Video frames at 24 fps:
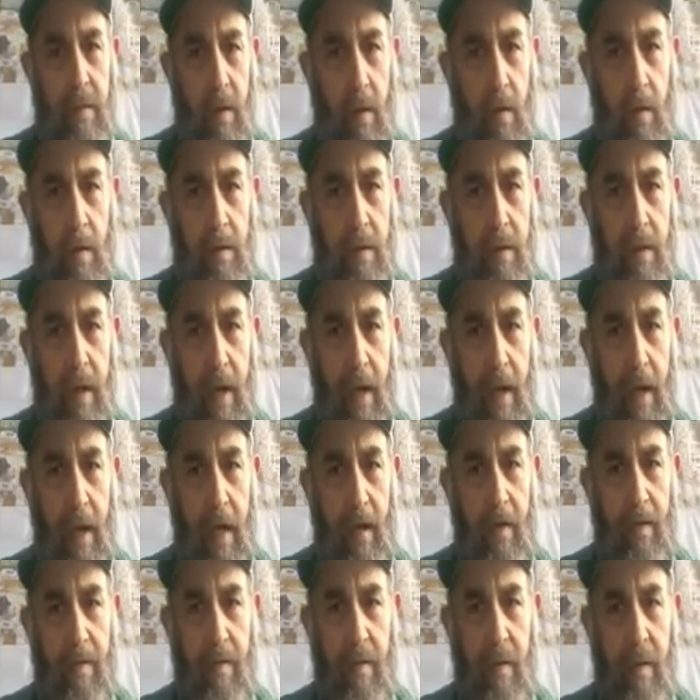with the golden
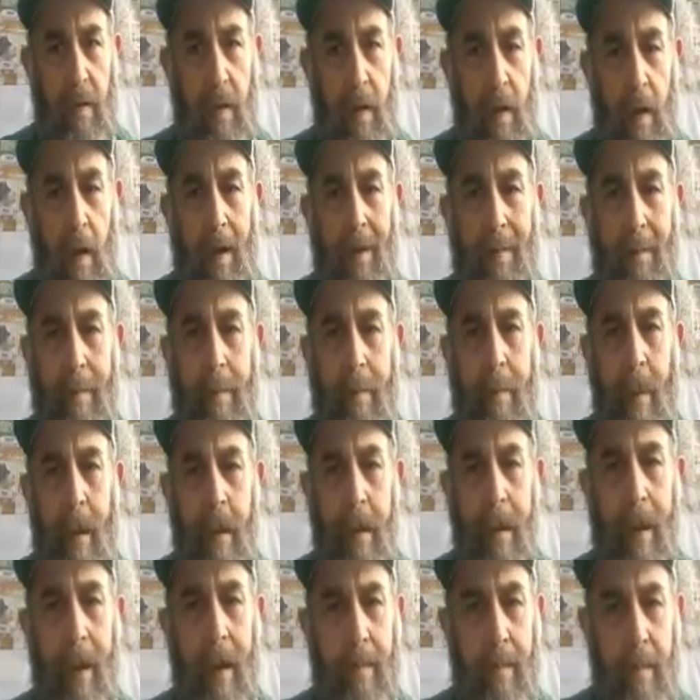calf,
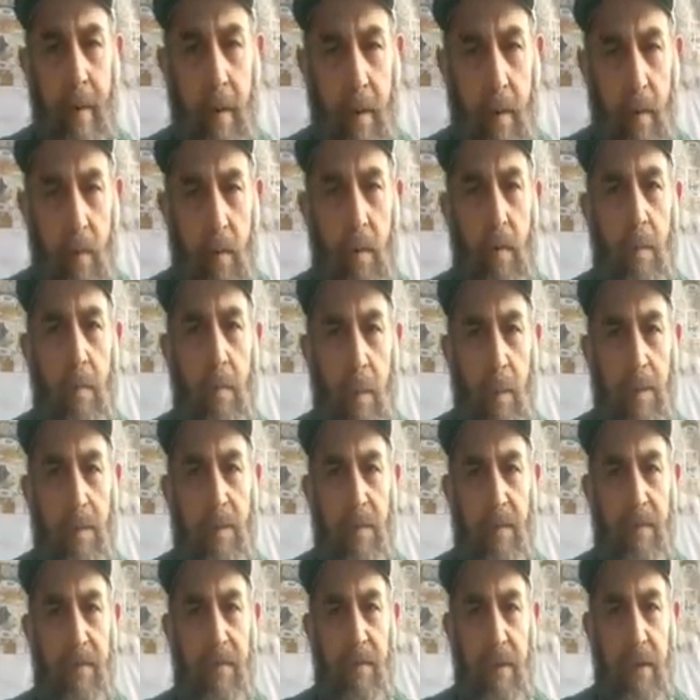but I'm going to rule
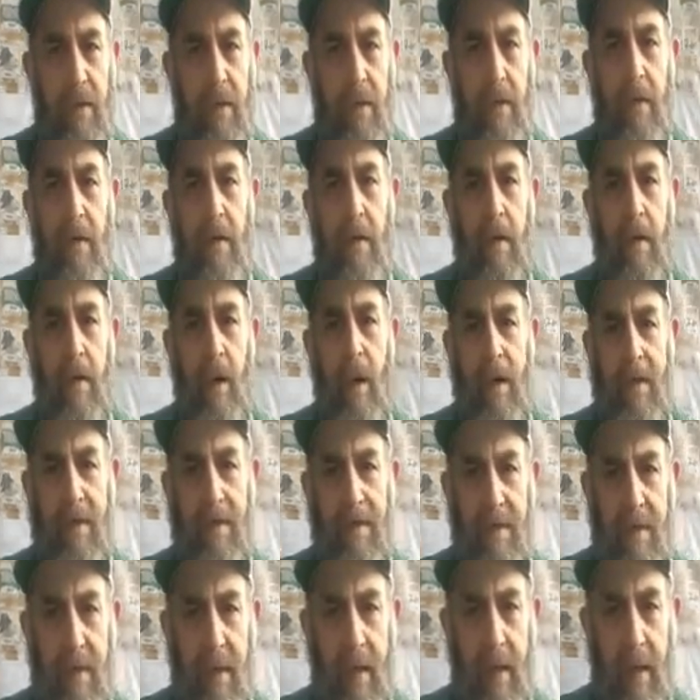mercifully and
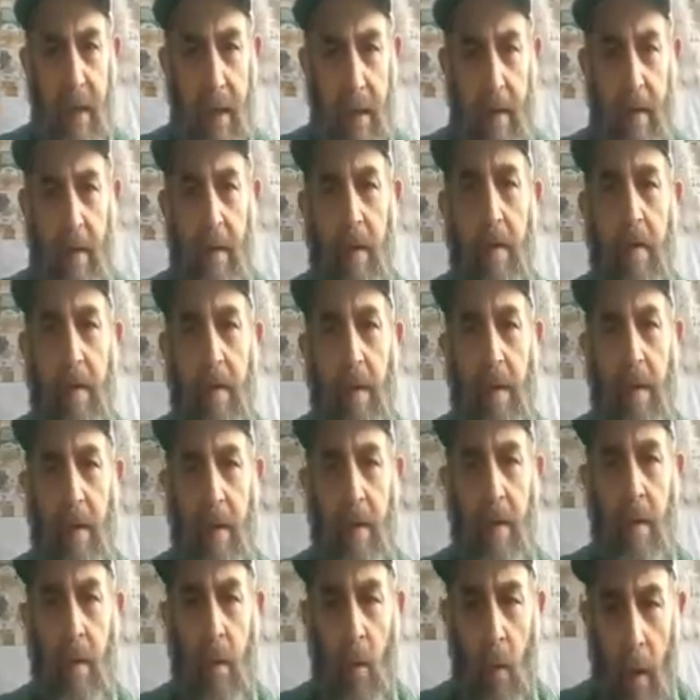say,
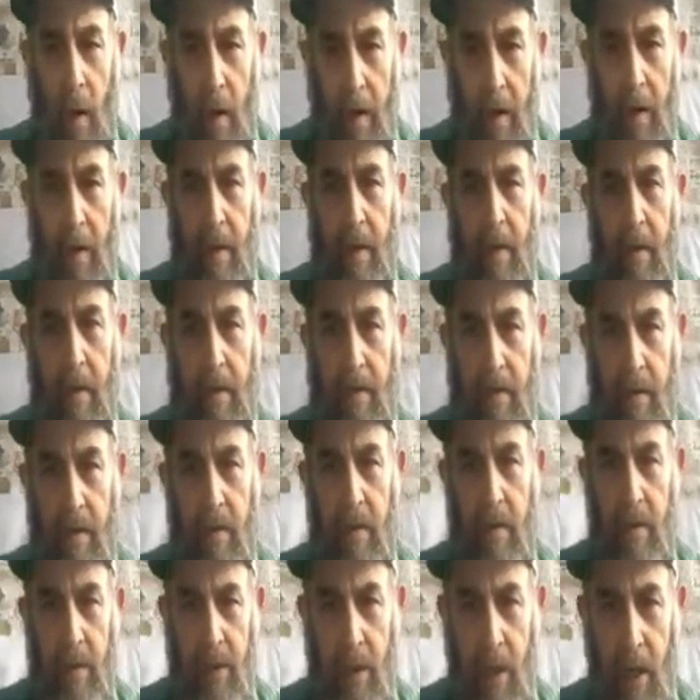you want another
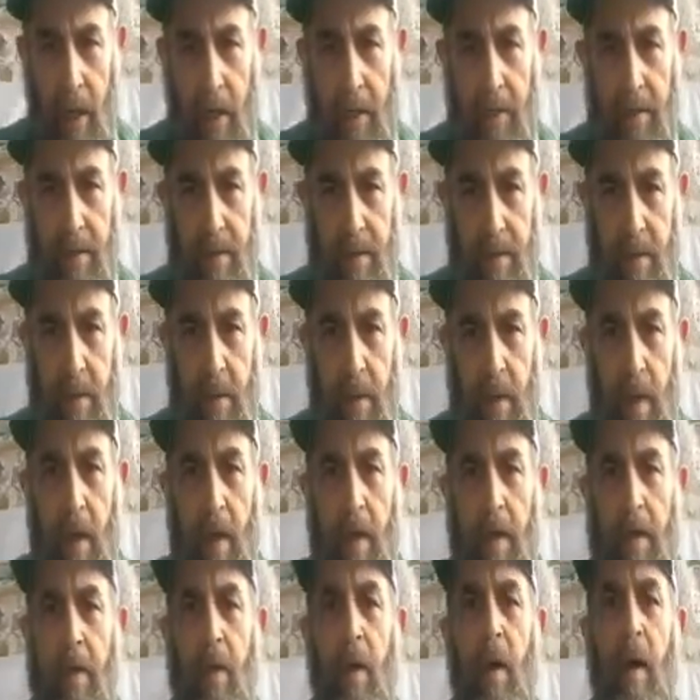chance?
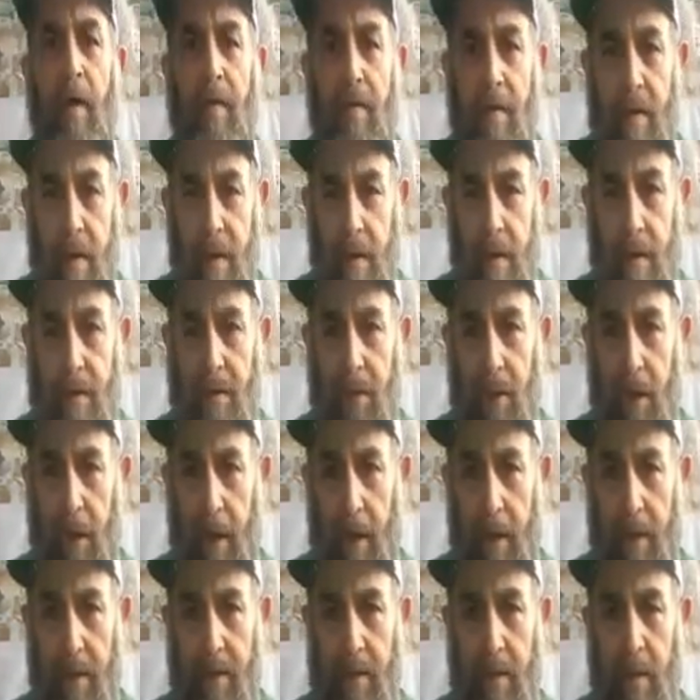You have another
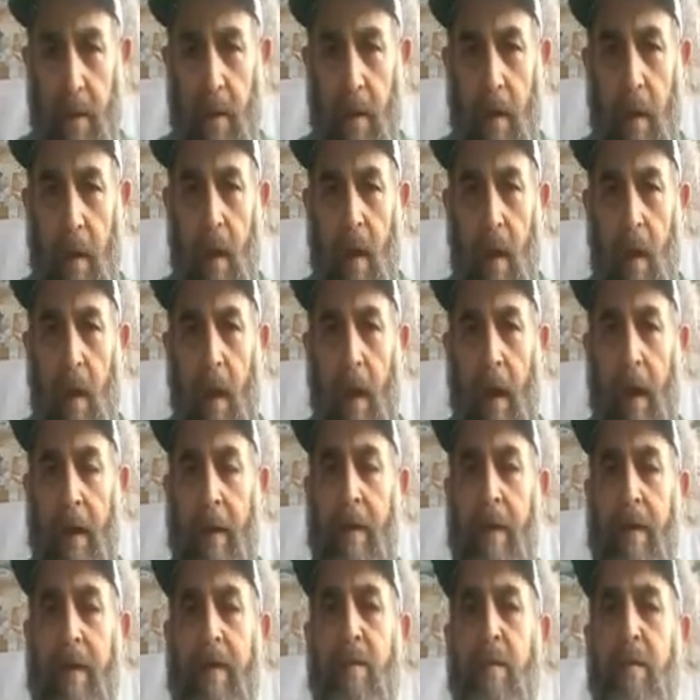chance.
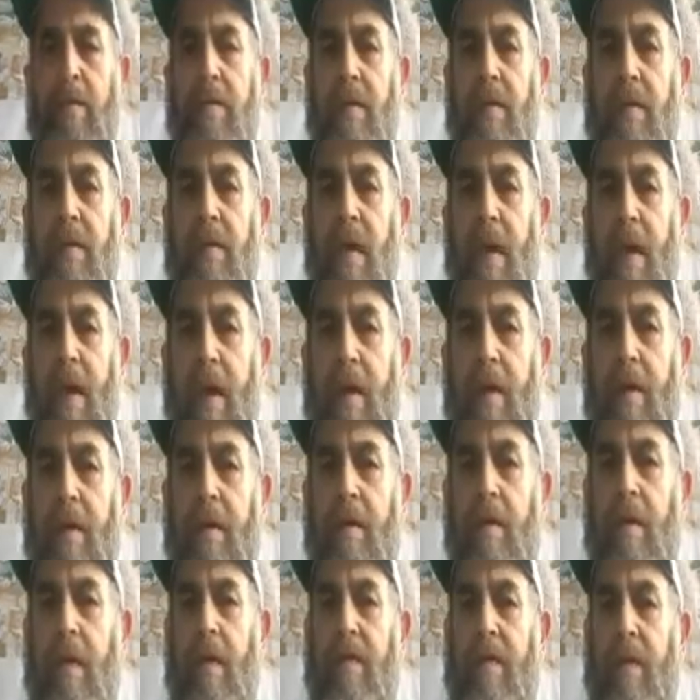And this was a day
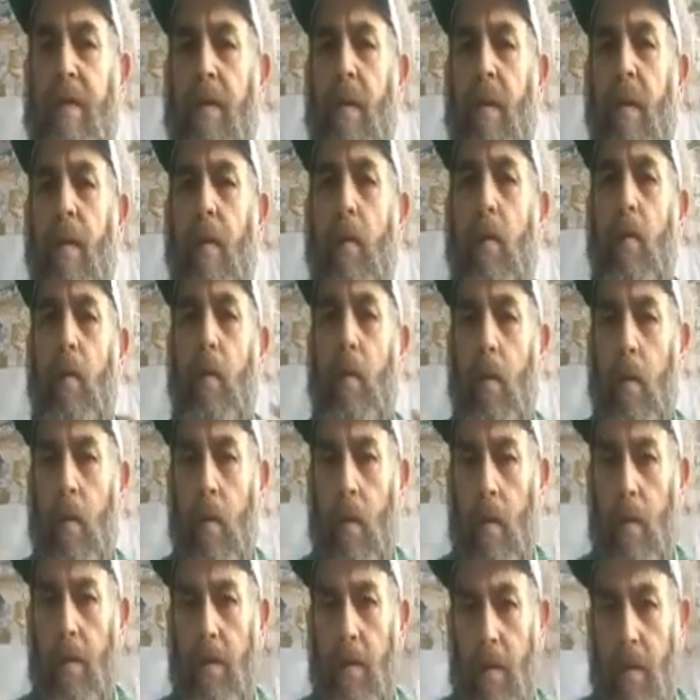for the whole
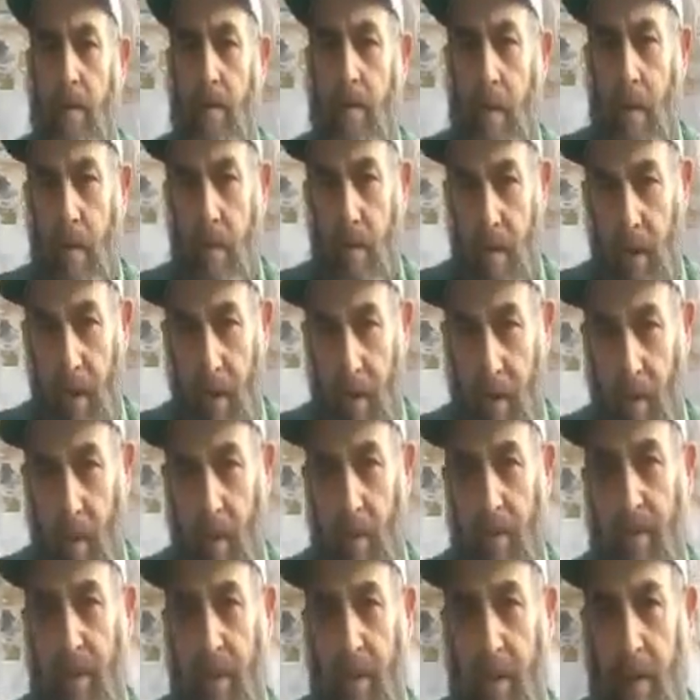world to bring
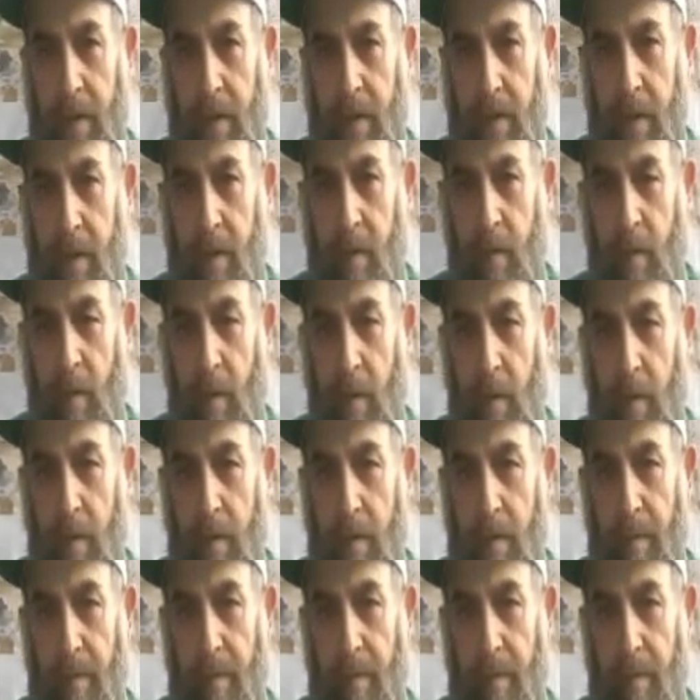mercy into the world.